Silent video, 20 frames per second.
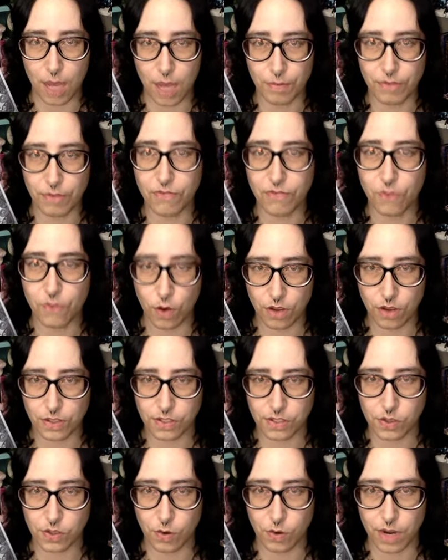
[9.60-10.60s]
before
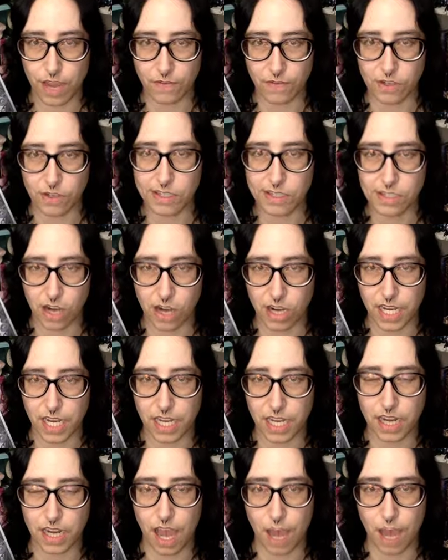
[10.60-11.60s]
the story ever
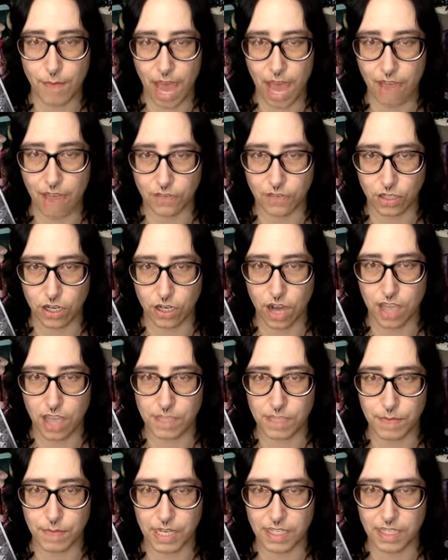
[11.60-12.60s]
started, after her
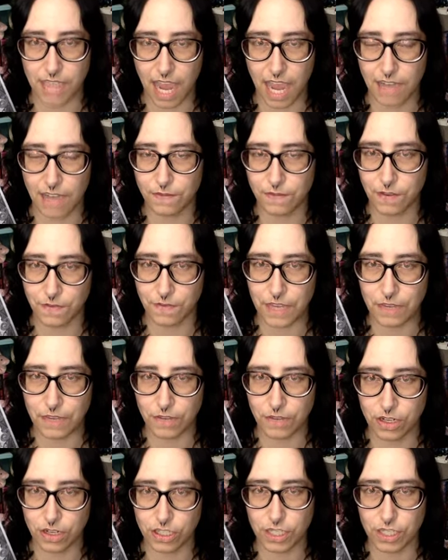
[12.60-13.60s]
husband died of a
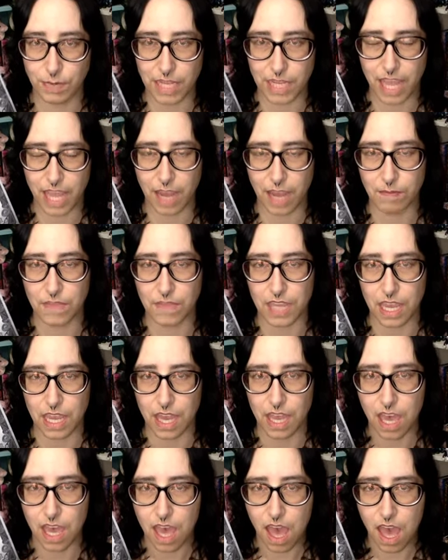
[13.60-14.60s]
fever, she became
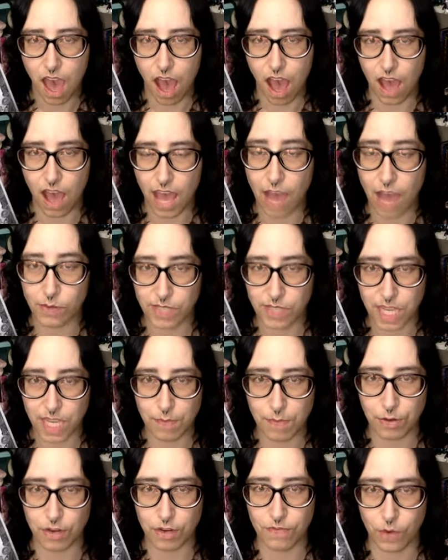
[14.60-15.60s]
the
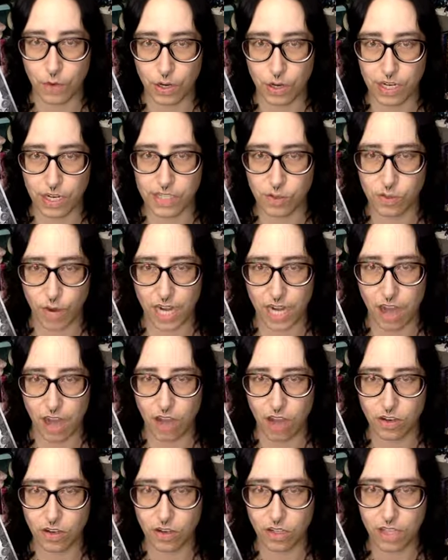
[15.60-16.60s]
housekeeper for his great
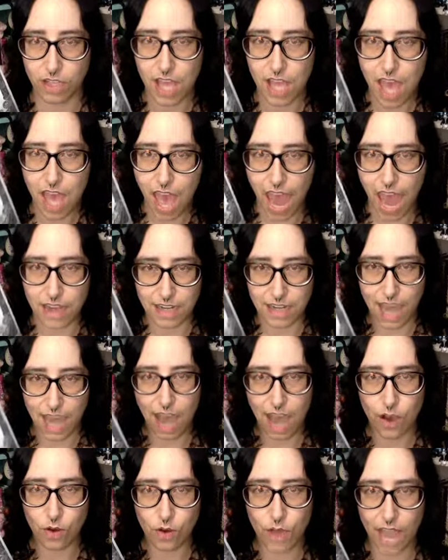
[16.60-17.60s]
uncle. And
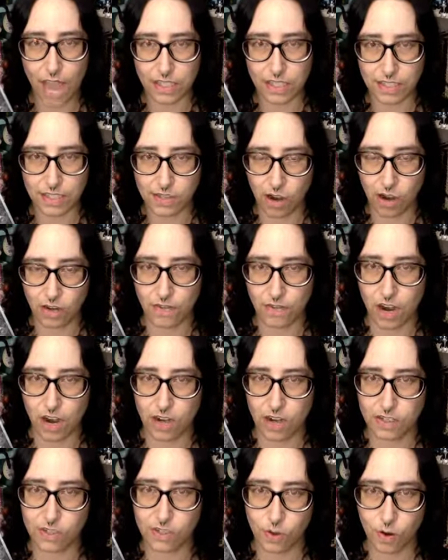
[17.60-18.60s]
now, at the start of
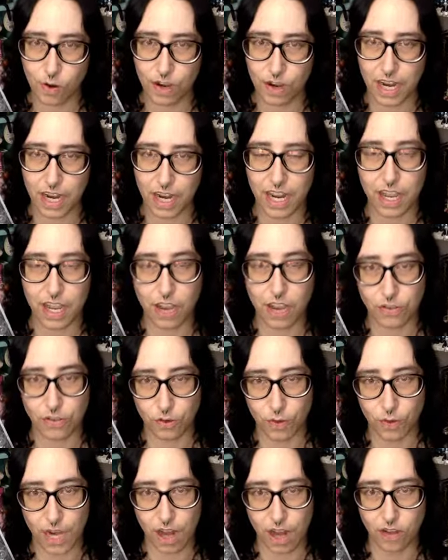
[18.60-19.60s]
our story, the
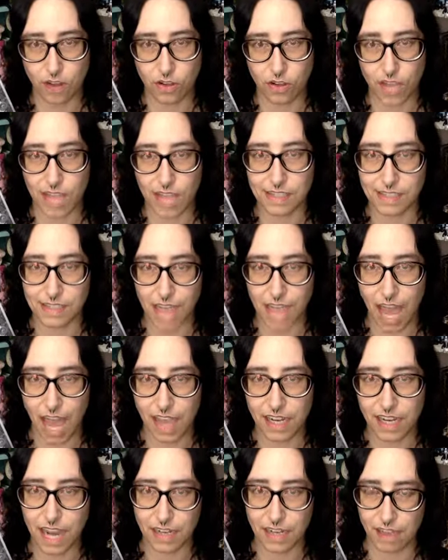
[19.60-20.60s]
great uncle has
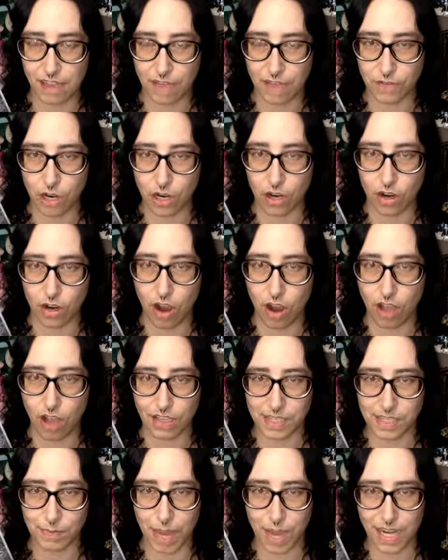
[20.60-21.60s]
died and left her all
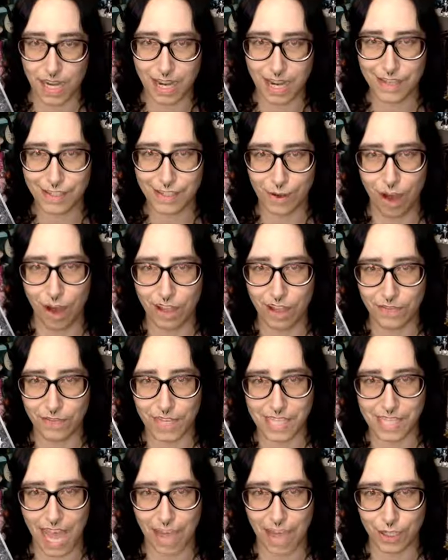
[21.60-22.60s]
his money, so all of
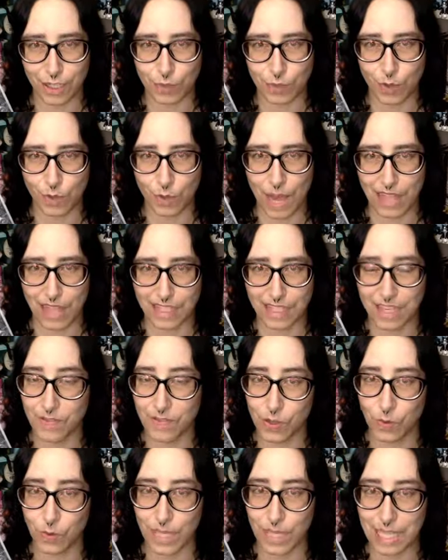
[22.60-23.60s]
his actual
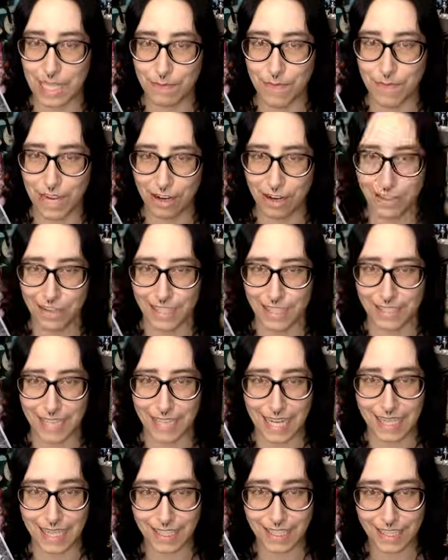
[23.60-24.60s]
relatives are really bitter that
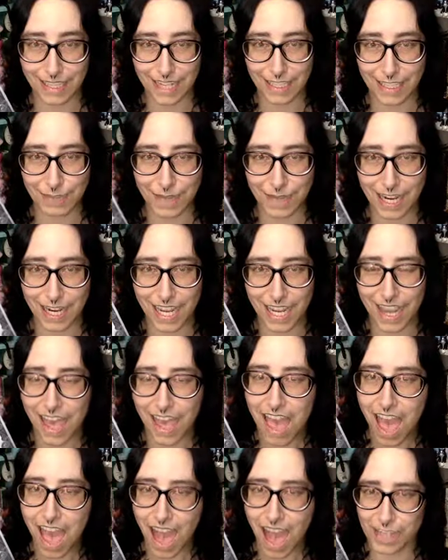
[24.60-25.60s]
they didn't get the money,
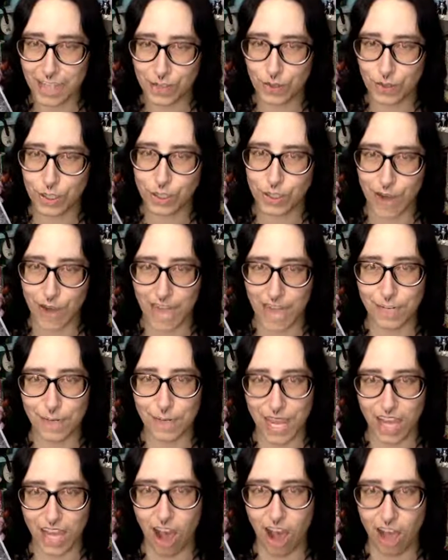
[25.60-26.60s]
and so they're trying to
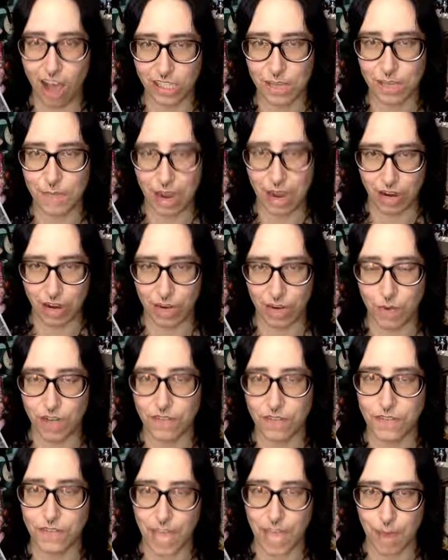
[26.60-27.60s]
make Hala marry
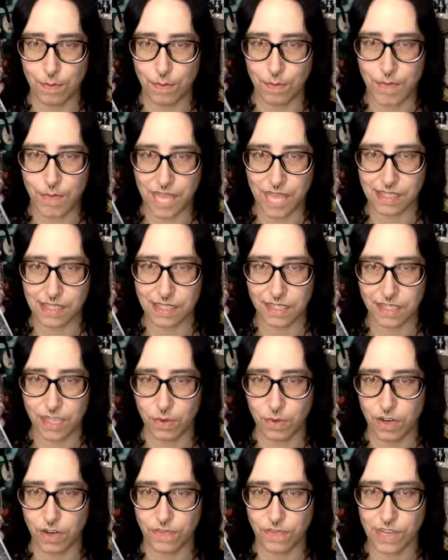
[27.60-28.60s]
one of them,
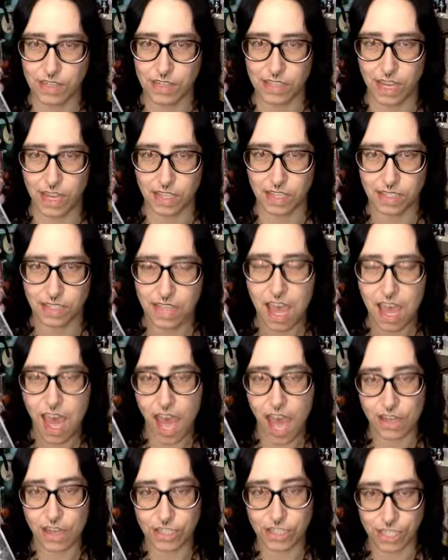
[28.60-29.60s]
basically one of their sons,
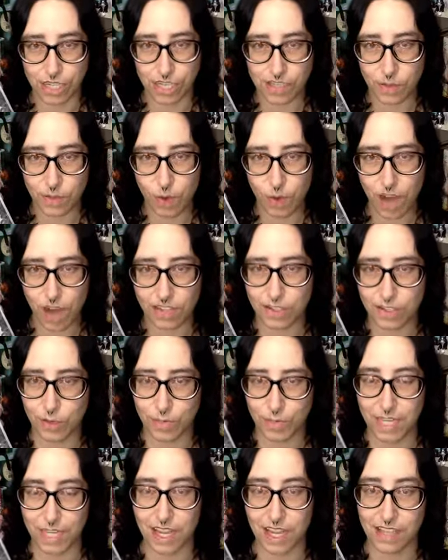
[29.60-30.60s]
and she doesn't want
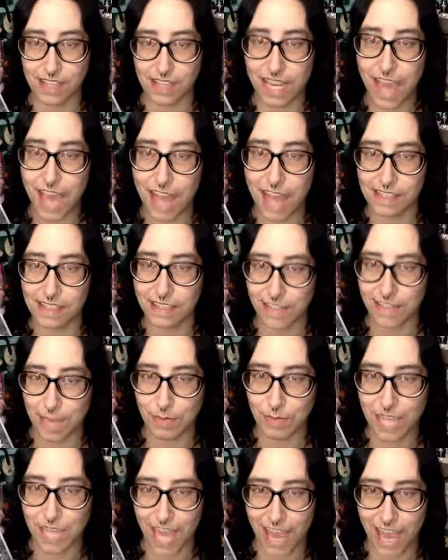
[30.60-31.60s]
to because he has
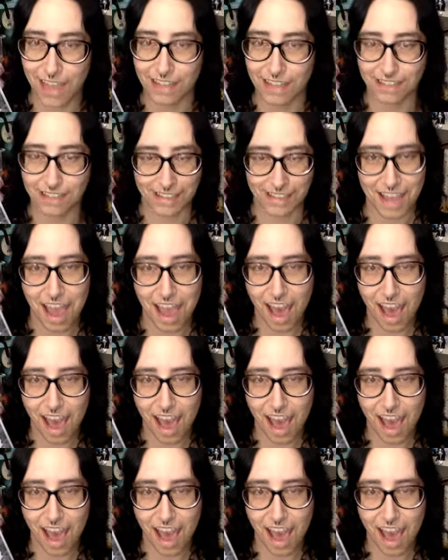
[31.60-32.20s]
clammy hands.